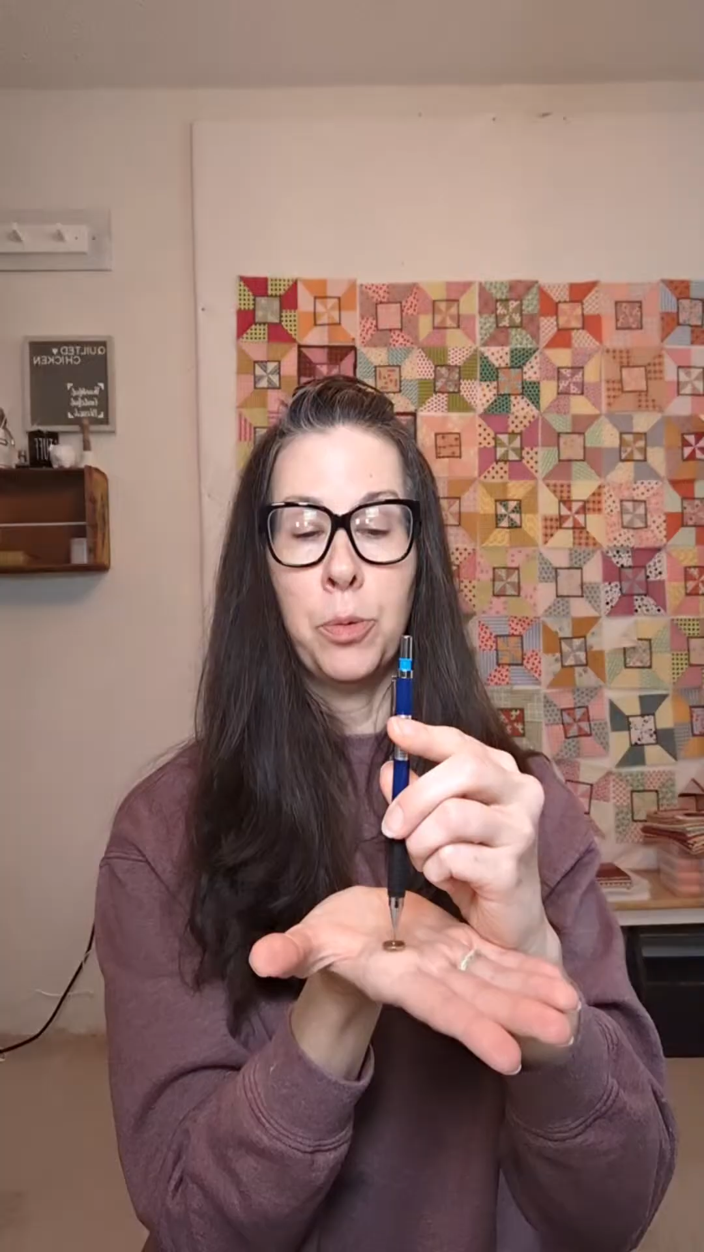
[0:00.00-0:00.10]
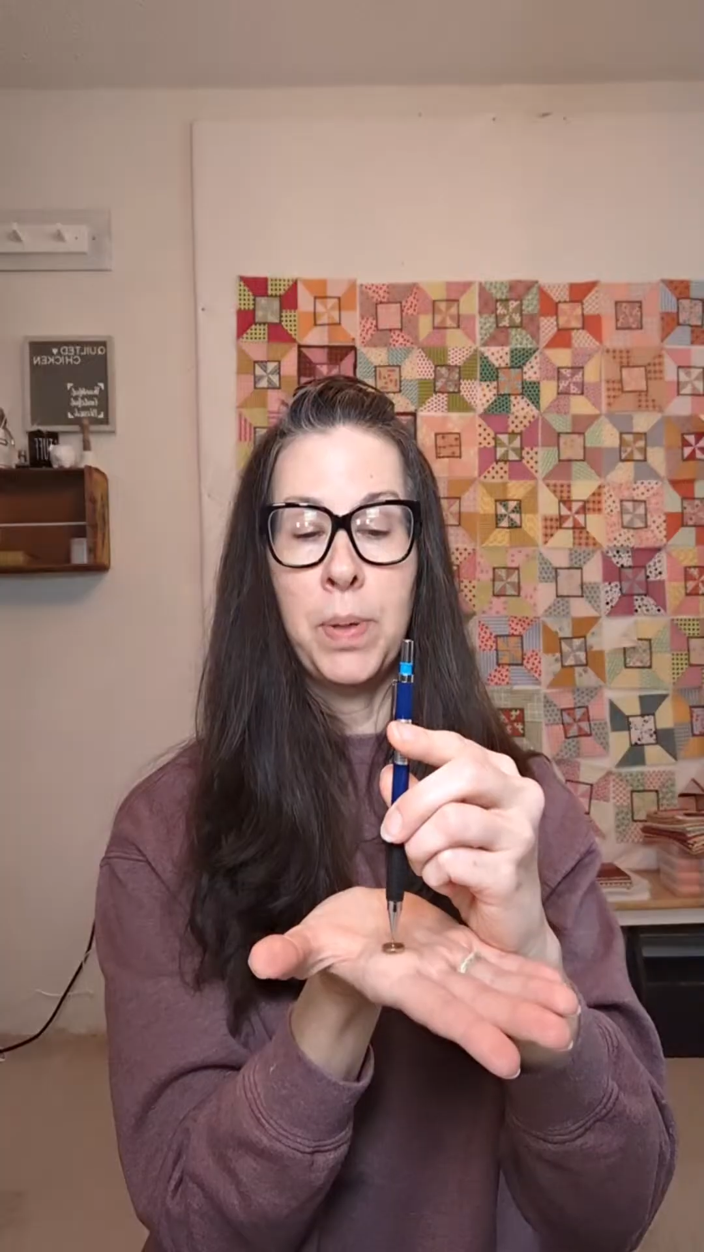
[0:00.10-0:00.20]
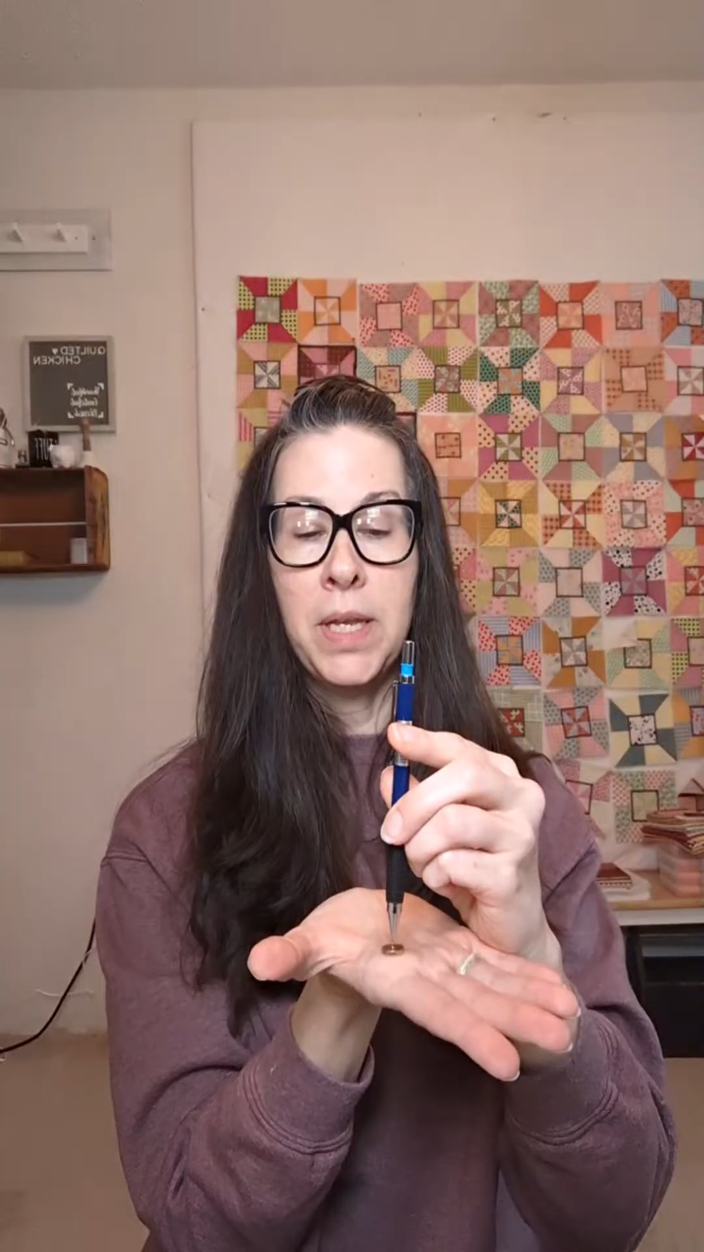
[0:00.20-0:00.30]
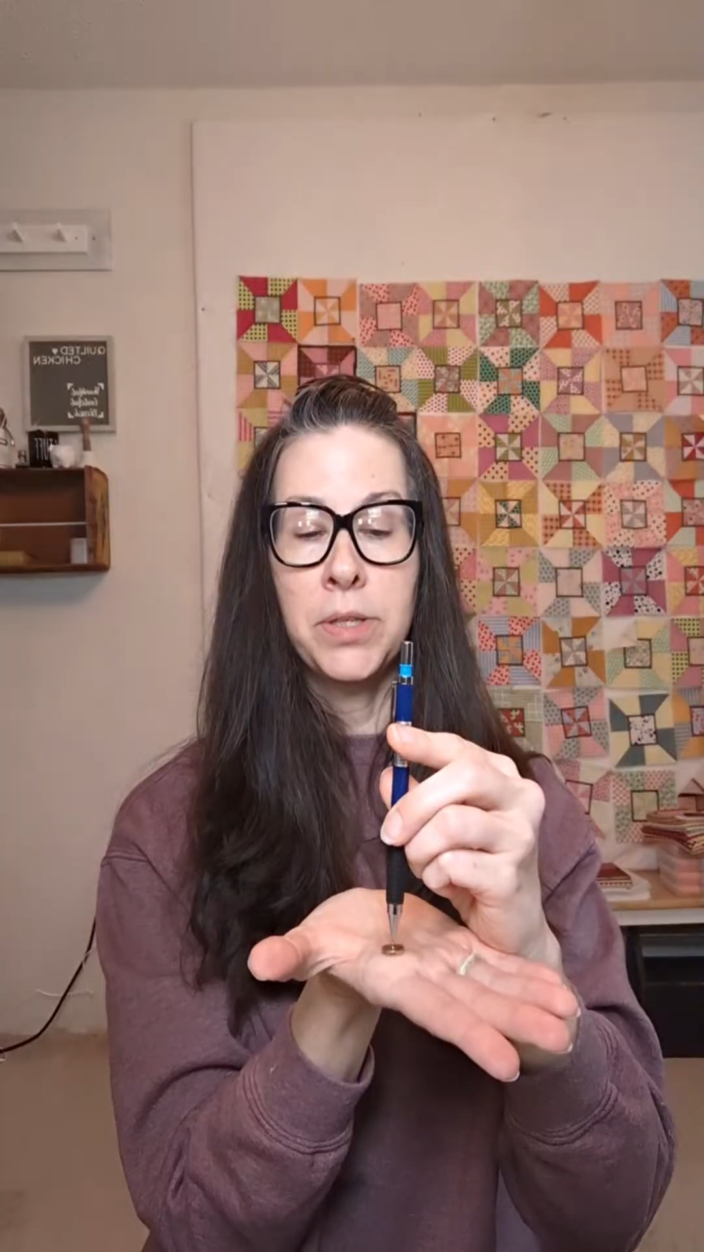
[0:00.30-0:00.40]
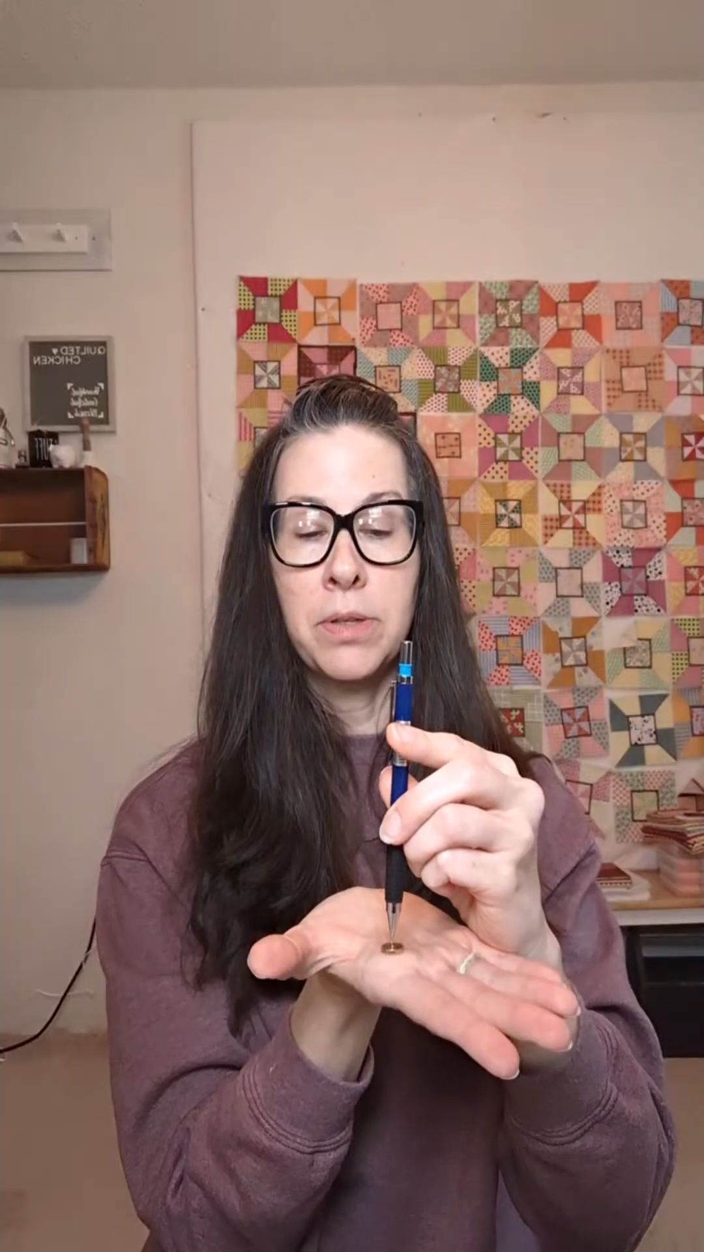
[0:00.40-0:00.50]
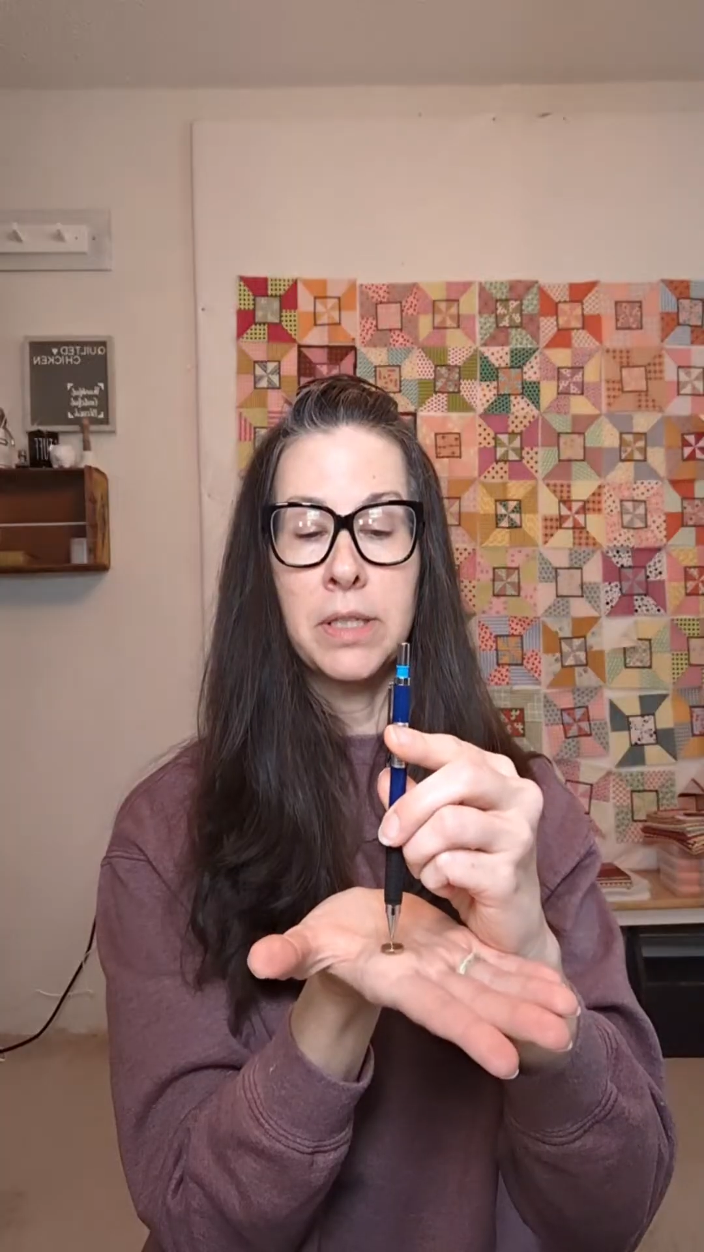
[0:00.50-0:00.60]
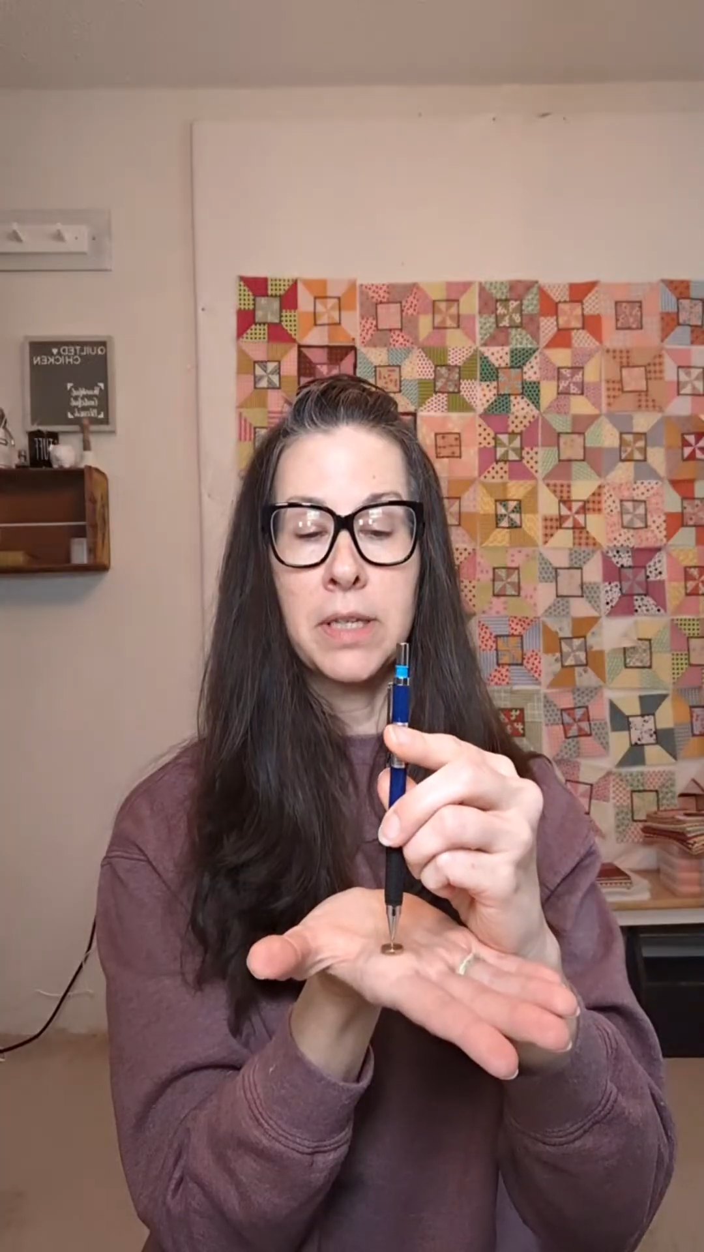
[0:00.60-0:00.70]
pencil is